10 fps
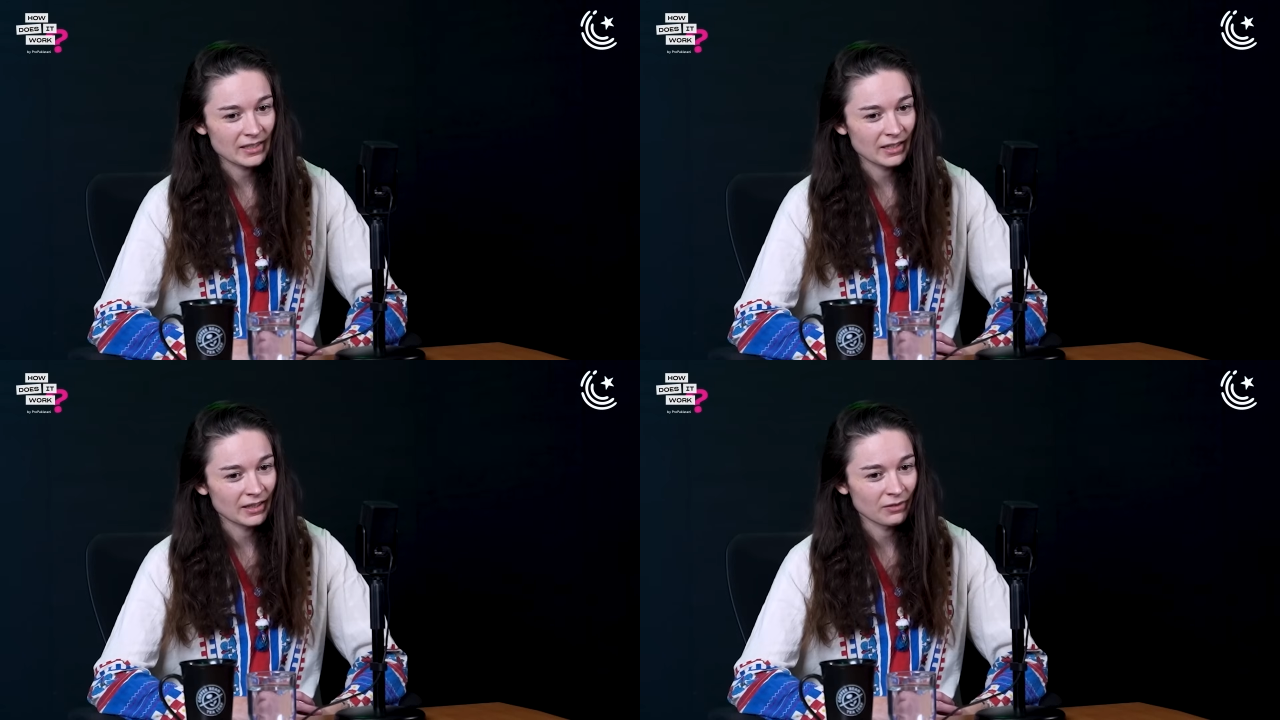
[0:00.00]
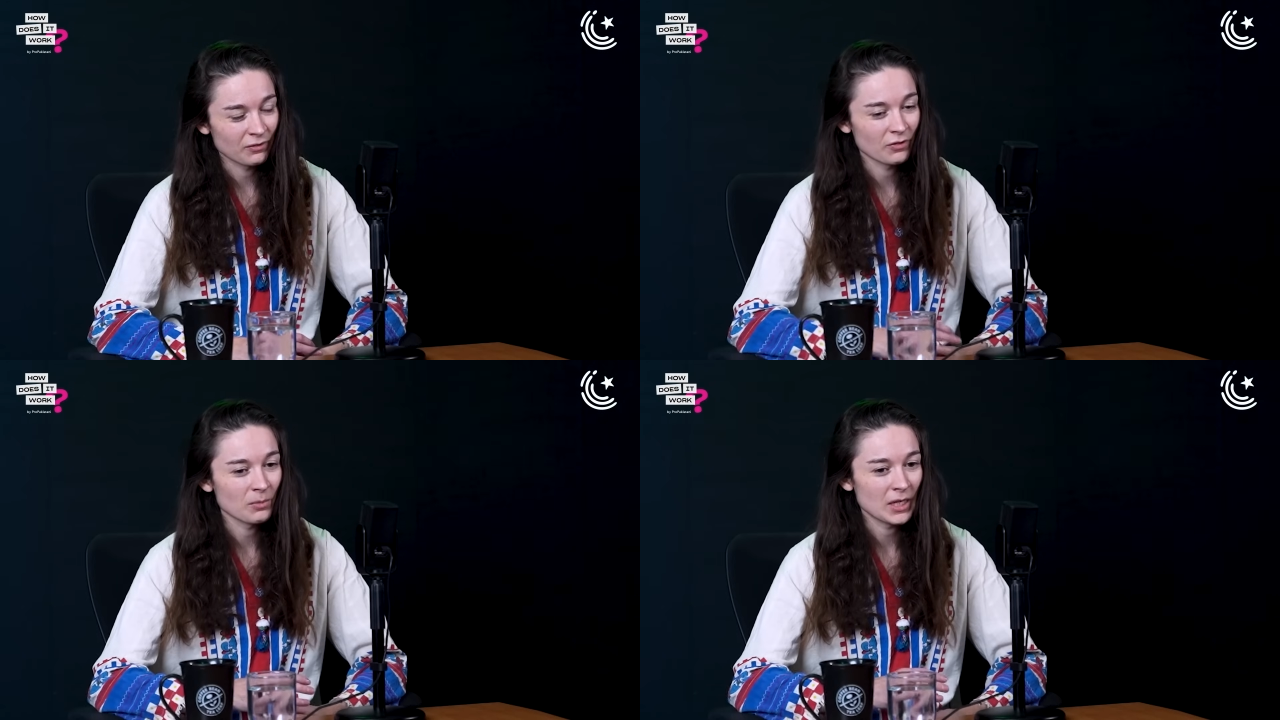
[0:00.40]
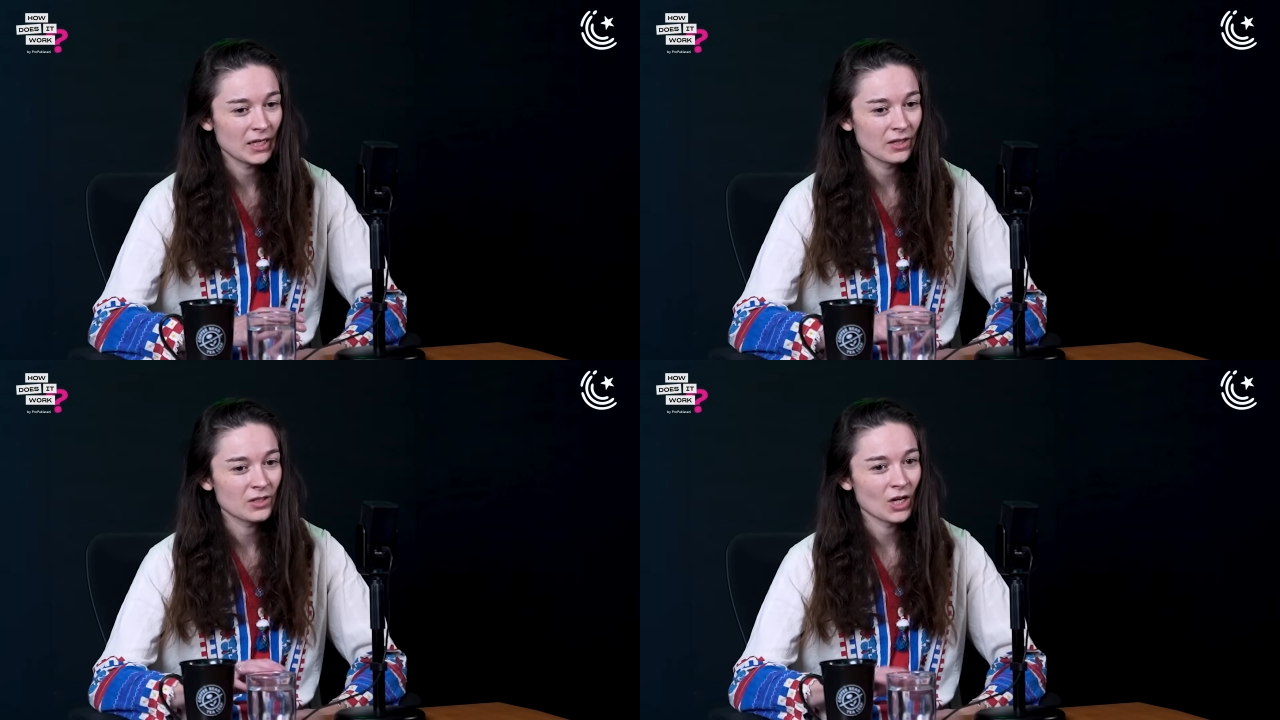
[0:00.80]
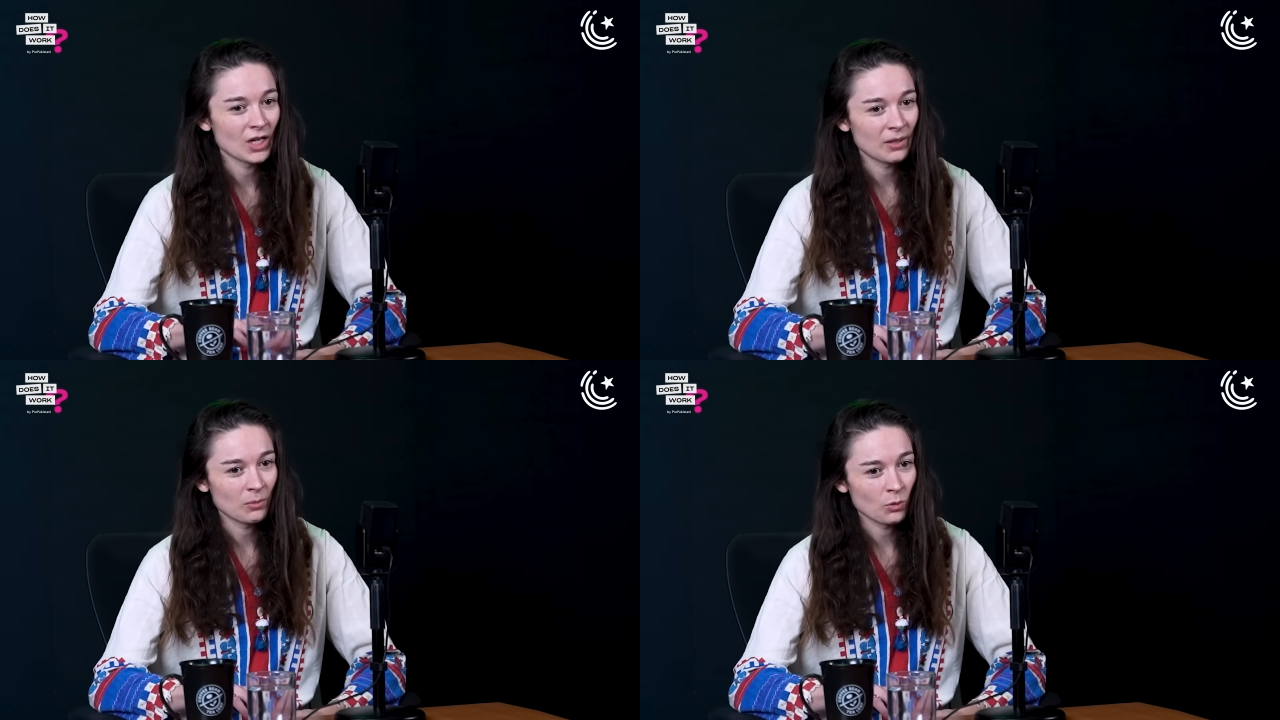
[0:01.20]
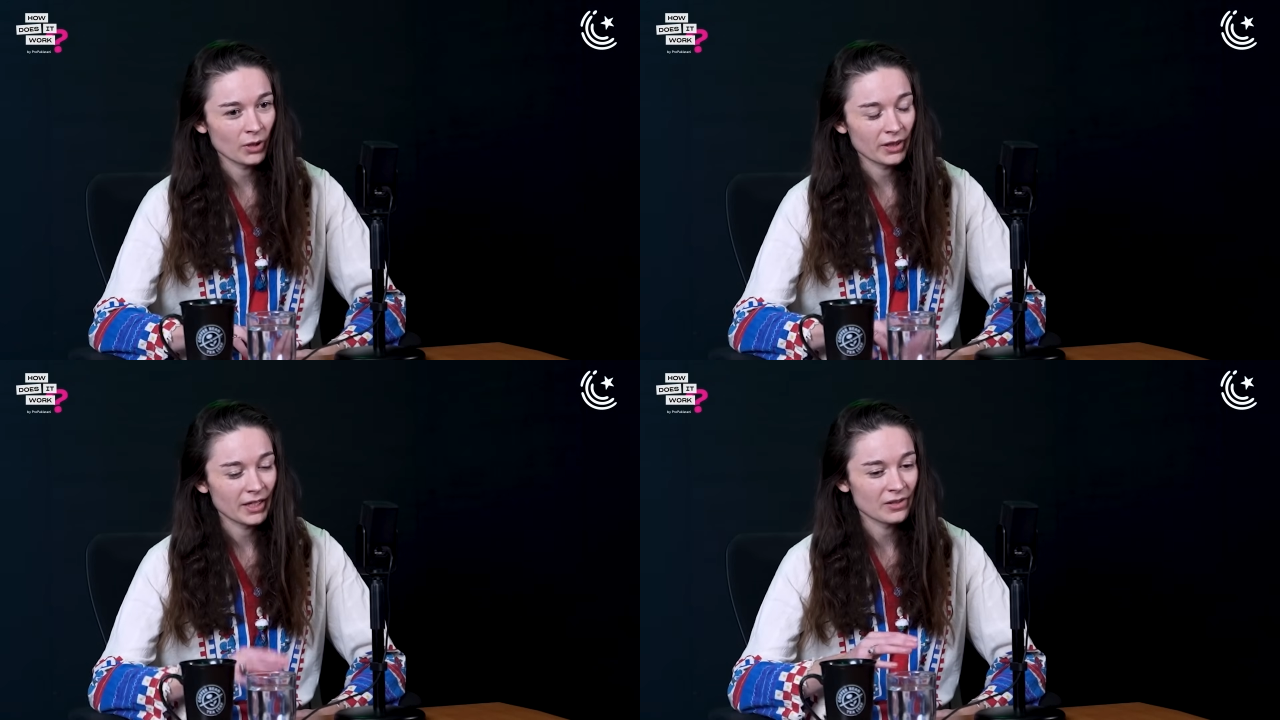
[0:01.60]
And for me, the turning
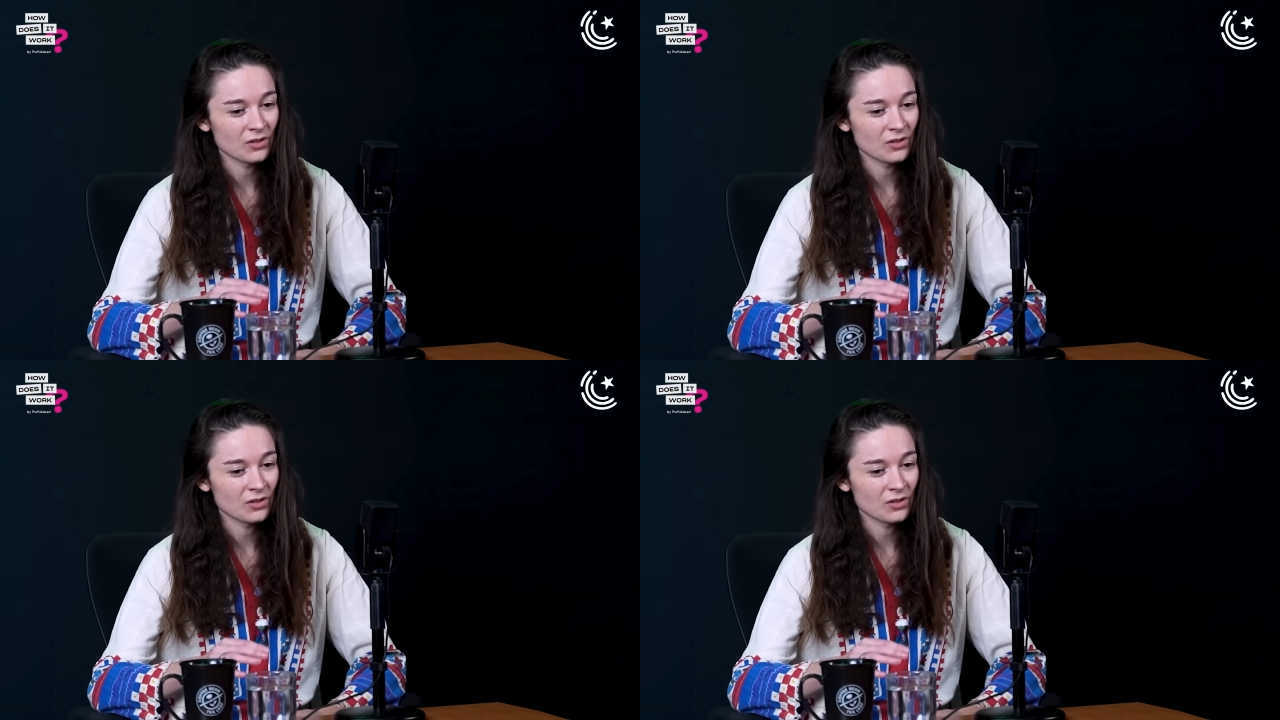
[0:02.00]
point then